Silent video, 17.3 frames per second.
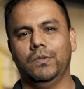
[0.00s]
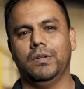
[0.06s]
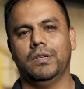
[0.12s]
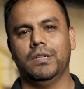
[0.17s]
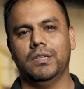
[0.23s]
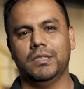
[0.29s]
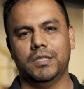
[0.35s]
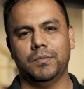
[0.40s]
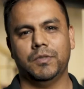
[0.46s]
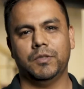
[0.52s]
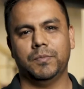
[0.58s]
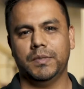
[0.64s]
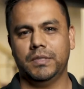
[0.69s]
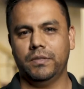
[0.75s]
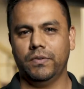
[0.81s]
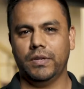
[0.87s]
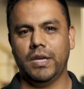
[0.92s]
our customer
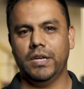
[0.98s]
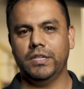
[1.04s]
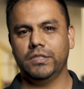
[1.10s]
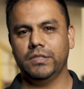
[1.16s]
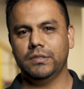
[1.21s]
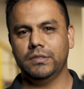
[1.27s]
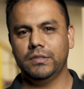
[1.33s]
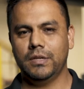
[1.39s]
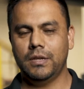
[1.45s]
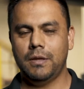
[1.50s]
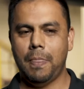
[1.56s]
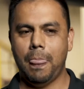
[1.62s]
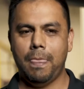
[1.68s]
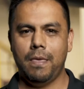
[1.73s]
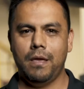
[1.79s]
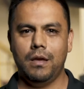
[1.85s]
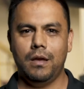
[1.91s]
specifications,
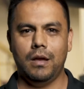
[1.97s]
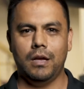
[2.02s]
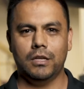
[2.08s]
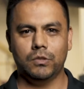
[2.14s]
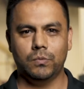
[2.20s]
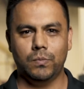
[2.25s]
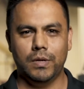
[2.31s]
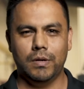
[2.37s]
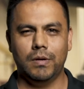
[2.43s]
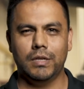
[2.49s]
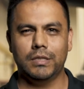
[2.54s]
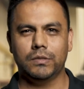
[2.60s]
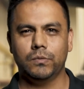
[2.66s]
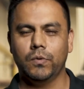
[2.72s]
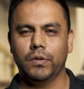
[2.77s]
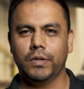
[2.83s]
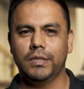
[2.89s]
as well
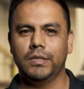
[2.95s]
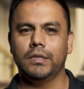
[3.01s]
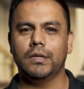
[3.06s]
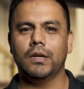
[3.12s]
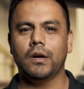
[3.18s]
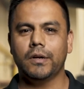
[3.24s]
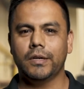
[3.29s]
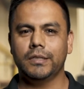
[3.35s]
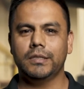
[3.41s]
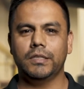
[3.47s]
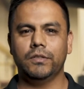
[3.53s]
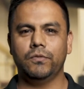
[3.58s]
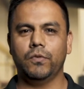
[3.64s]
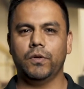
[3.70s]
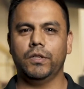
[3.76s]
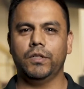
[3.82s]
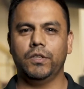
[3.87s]
as working in R&D
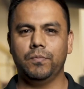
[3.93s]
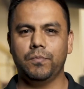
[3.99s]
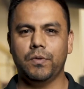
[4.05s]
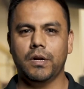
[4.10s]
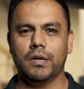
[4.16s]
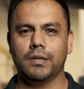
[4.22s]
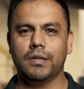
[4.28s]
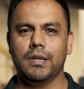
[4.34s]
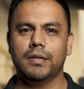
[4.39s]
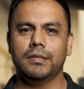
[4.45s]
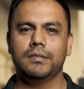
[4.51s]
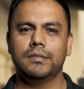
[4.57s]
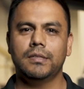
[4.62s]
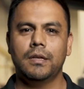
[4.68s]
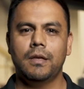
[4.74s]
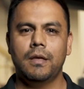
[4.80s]
for our new product lines,